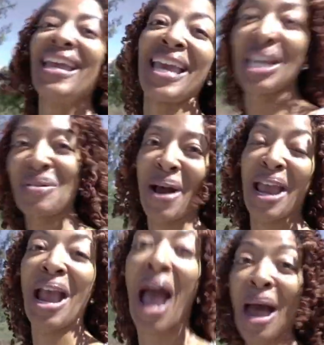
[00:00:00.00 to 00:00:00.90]

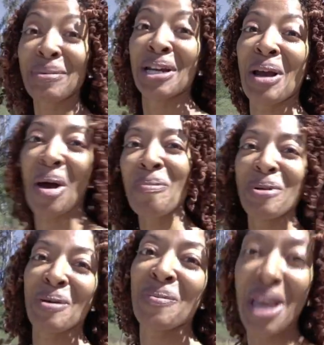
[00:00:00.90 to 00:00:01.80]
anyway, I'm going to
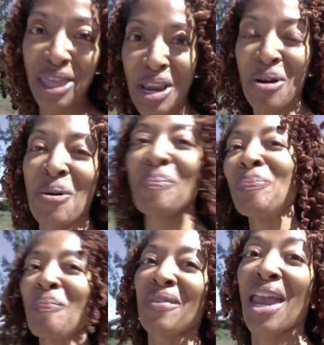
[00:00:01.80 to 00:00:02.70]
open it with you
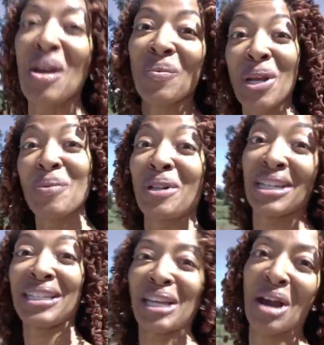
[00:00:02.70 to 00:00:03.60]
and we will
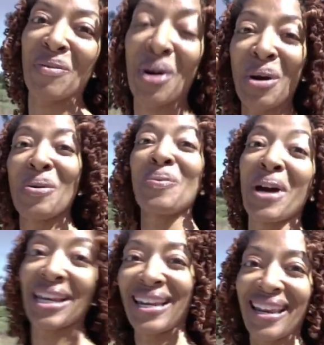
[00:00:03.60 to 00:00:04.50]
discover
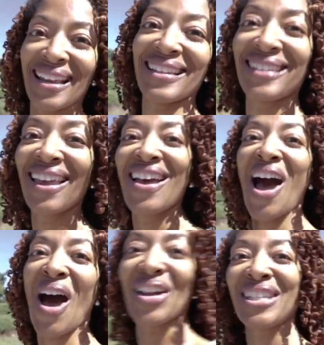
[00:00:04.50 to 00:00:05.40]
what it is
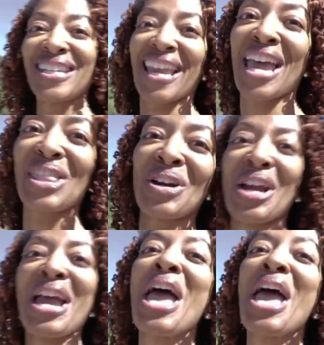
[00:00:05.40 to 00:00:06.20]
all together.